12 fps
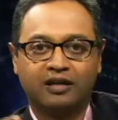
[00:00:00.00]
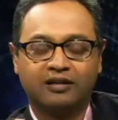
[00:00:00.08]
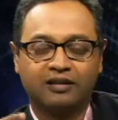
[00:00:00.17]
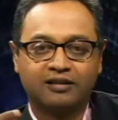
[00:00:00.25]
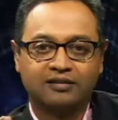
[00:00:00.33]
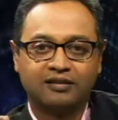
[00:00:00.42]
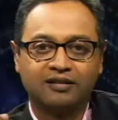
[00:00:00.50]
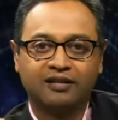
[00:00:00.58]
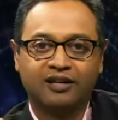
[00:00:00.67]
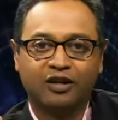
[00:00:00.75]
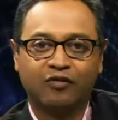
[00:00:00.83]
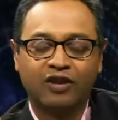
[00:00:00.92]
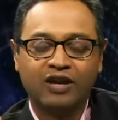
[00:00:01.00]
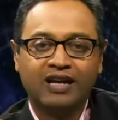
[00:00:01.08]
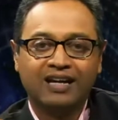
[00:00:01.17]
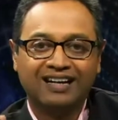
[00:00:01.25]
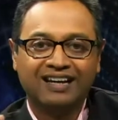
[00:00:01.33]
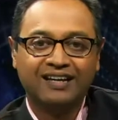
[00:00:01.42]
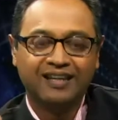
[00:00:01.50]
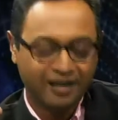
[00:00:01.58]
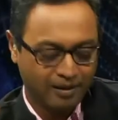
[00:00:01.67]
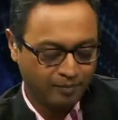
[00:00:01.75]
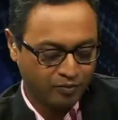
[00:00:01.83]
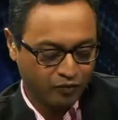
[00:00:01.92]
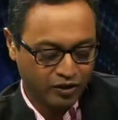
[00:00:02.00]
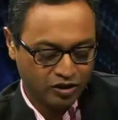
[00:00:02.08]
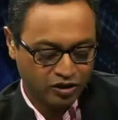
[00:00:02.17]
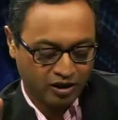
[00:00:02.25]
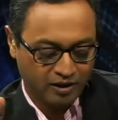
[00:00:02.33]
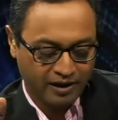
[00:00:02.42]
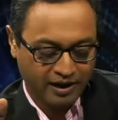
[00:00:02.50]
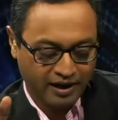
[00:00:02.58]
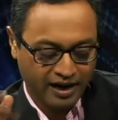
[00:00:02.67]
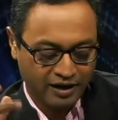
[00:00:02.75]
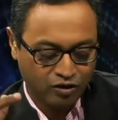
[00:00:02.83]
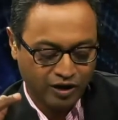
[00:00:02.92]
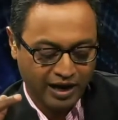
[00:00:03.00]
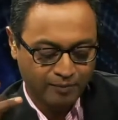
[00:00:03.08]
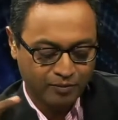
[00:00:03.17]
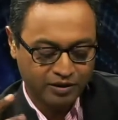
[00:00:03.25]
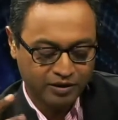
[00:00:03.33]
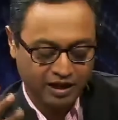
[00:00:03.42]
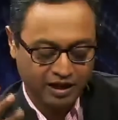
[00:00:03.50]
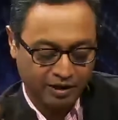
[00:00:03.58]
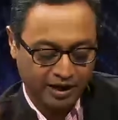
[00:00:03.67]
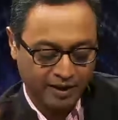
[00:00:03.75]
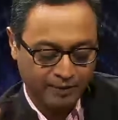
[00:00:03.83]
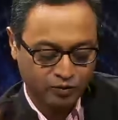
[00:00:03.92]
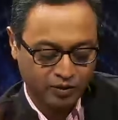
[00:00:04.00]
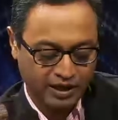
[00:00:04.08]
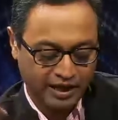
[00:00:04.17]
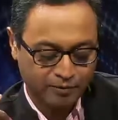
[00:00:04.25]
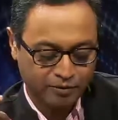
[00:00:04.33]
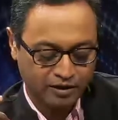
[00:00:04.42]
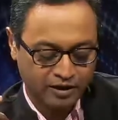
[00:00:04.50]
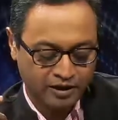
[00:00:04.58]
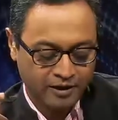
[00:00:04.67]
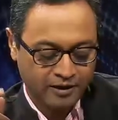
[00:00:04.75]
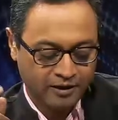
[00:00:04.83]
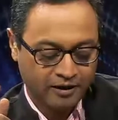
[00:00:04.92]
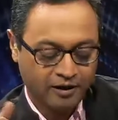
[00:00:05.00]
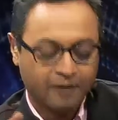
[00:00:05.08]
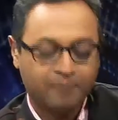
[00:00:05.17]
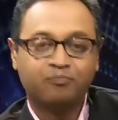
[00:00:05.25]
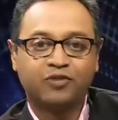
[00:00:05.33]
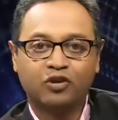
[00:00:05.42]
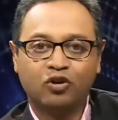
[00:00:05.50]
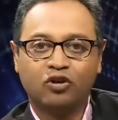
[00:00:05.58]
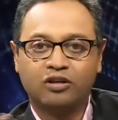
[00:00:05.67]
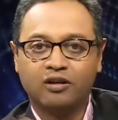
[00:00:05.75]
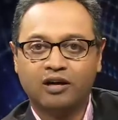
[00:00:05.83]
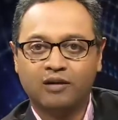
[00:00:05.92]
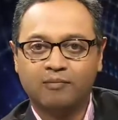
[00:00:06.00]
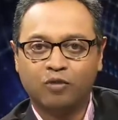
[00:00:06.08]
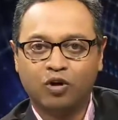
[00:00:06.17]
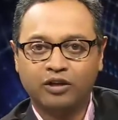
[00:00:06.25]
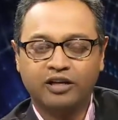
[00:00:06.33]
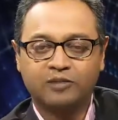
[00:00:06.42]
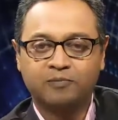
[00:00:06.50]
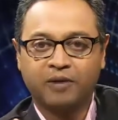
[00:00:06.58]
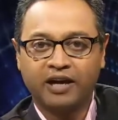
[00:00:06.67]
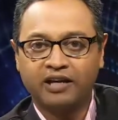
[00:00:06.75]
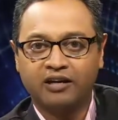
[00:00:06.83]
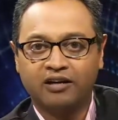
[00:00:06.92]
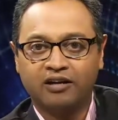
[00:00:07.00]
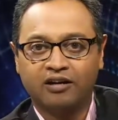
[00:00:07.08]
that there's a certain degree of cleaning up which had to happen and perhaps will happen. You know, Mohandas Pai,